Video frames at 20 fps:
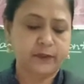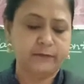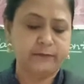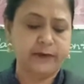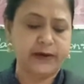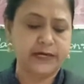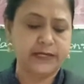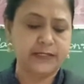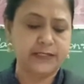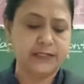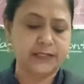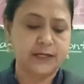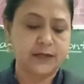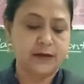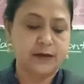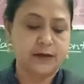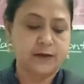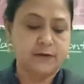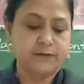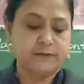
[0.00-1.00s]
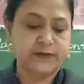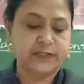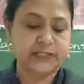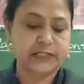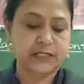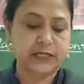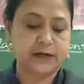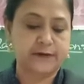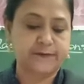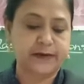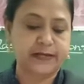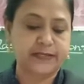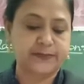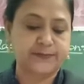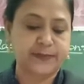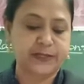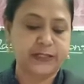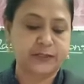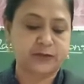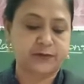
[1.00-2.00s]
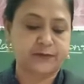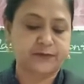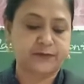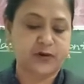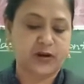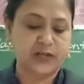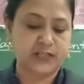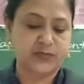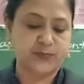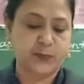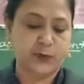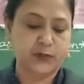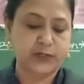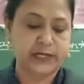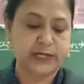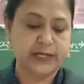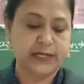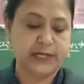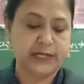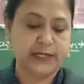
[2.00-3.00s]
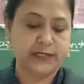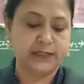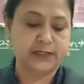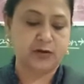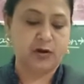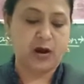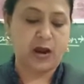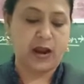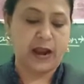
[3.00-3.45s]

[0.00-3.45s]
winds which serve as means of transporting heat